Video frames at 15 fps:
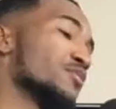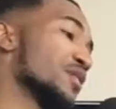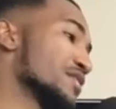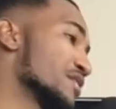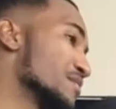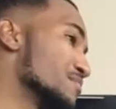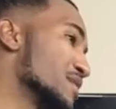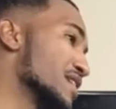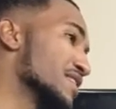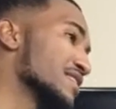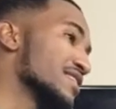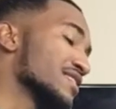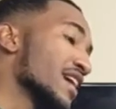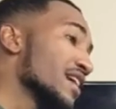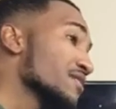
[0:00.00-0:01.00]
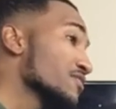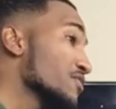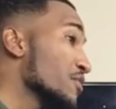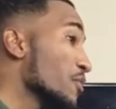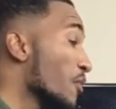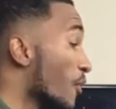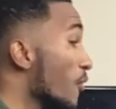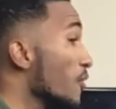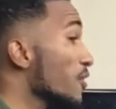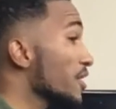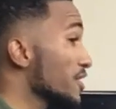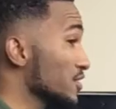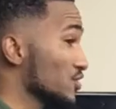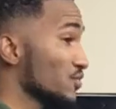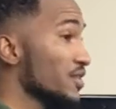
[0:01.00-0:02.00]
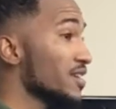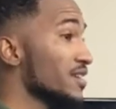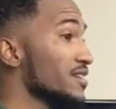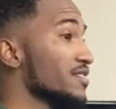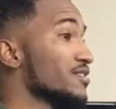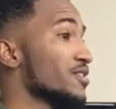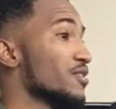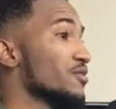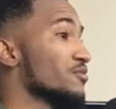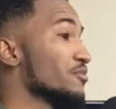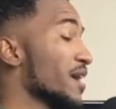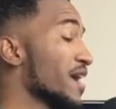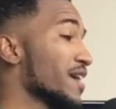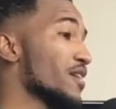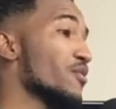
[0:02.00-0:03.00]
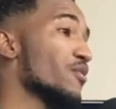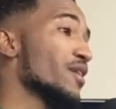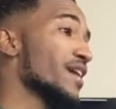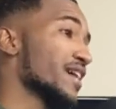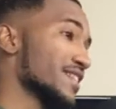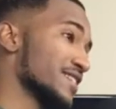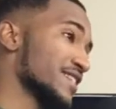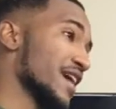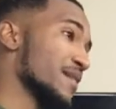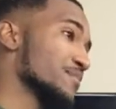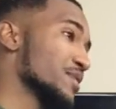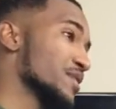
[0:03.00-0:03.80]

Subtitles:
whether it be insightful or intriguing. So hey, go ahead and tap